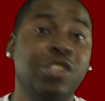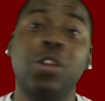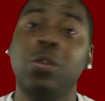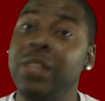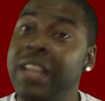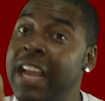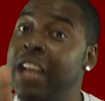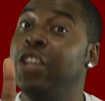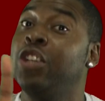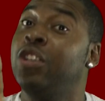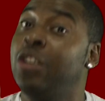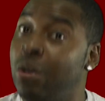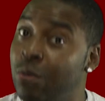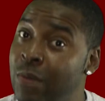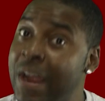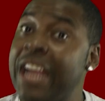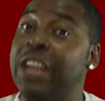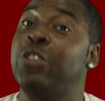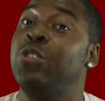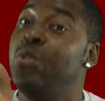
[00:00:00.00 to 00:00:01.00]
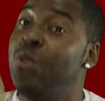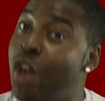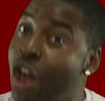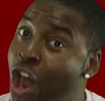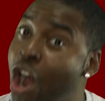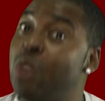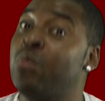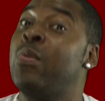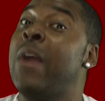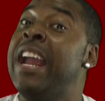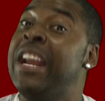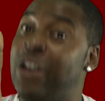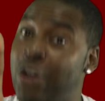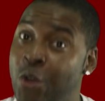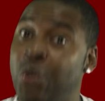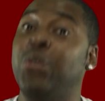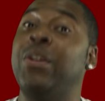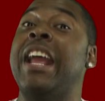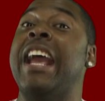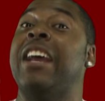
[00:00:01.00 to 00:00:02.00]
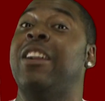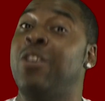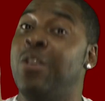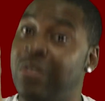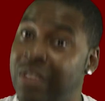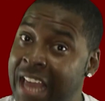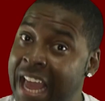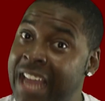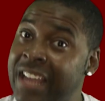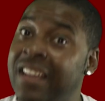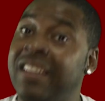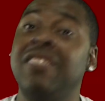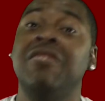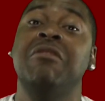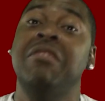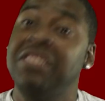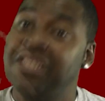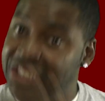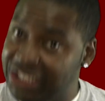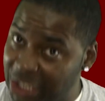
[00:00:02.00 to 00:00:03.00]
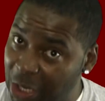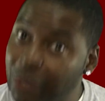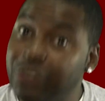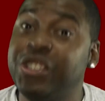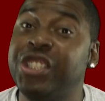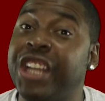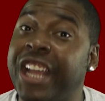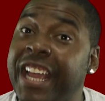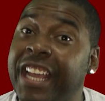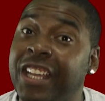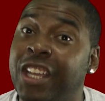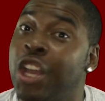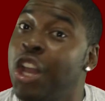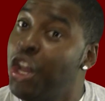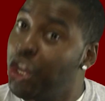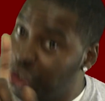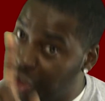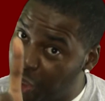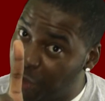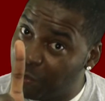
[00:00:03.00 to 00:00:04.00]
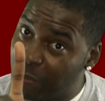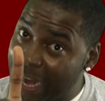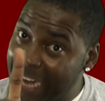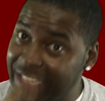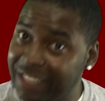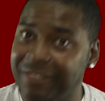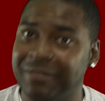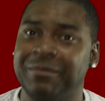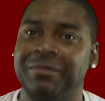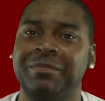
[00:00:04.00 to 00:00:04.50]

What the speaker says: So yeah, correct, you are right on that, okay? Self-check, you're right.